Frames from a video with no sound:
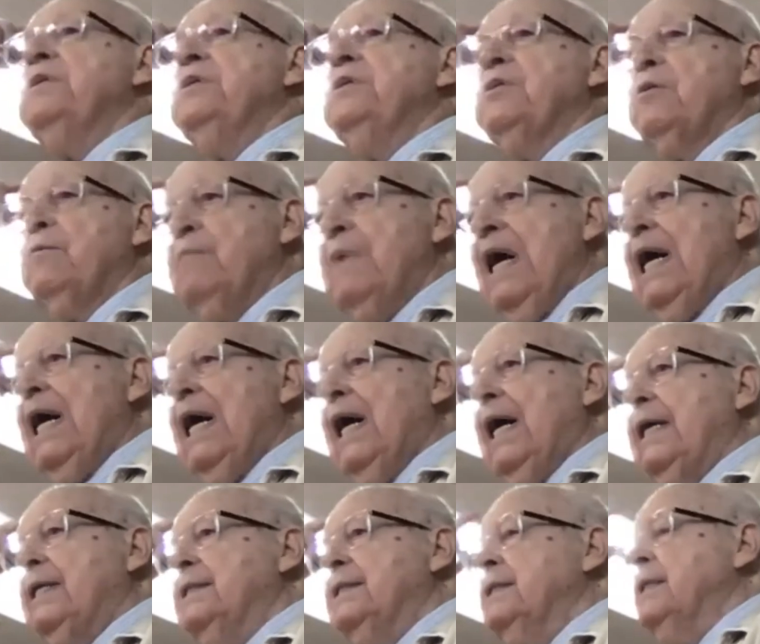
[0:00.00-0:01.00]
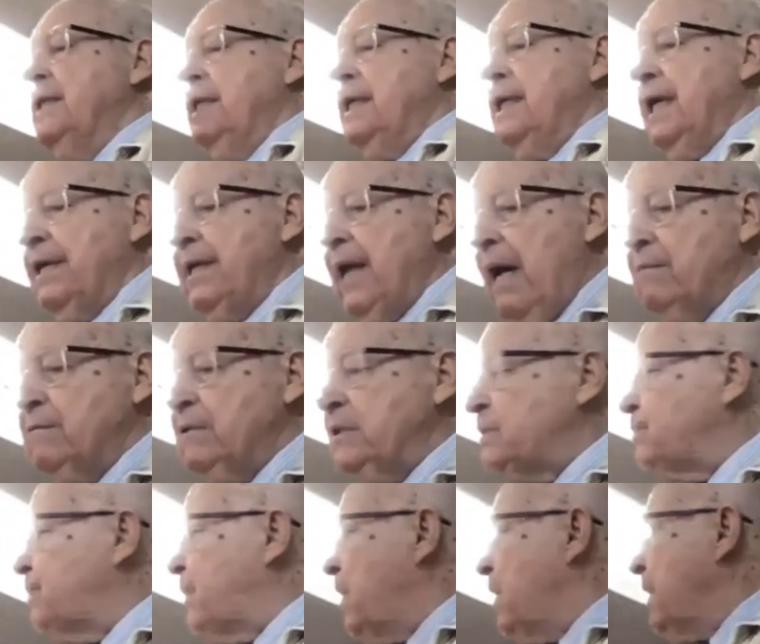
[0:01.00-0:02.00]
your mind. And that was
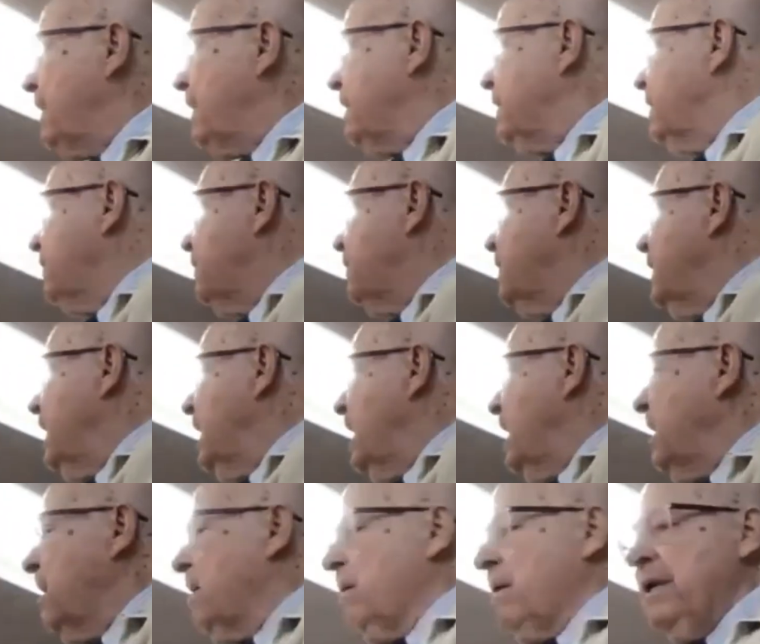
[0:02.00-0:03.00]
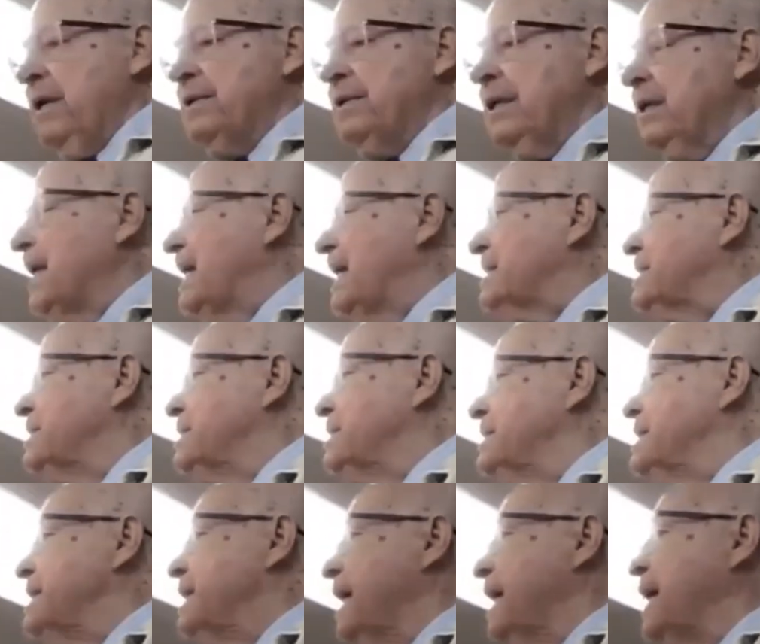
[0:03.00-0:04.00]
part of it here in the lesson
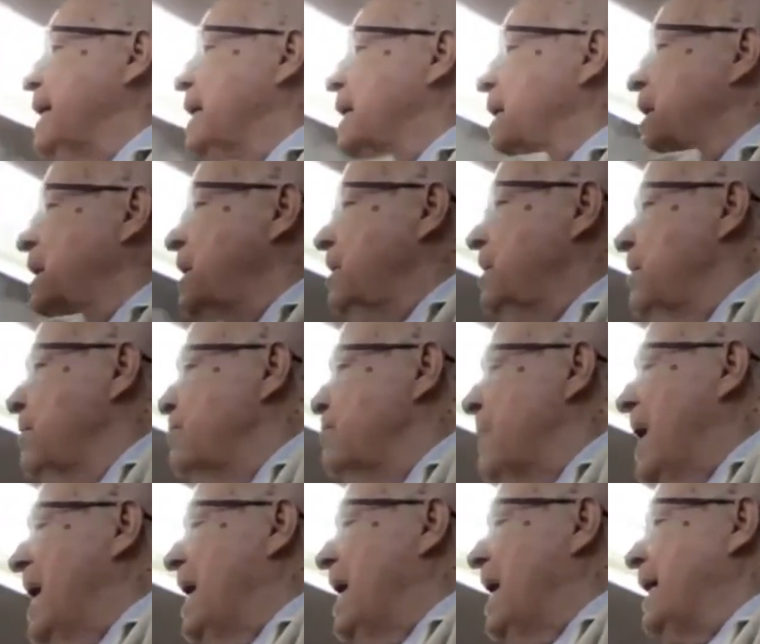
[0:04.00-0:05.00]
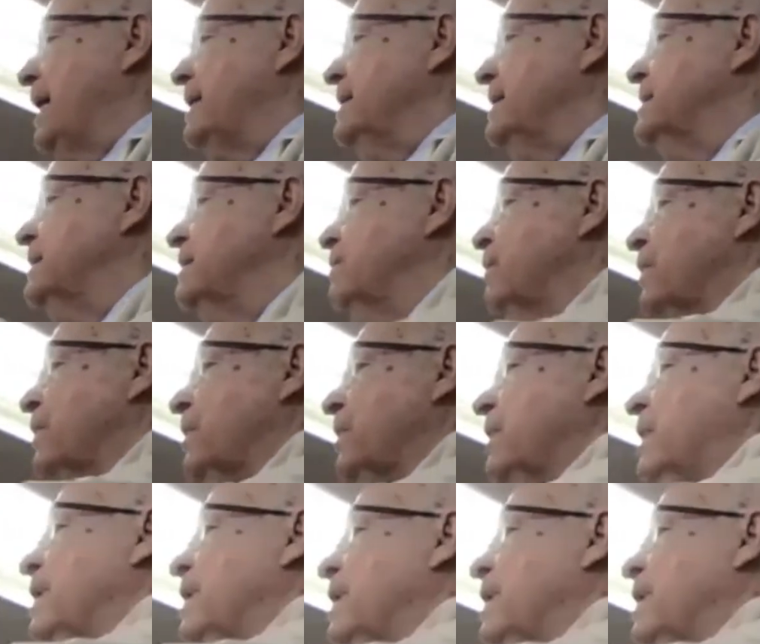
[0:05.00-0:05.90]
is that The mind. We're going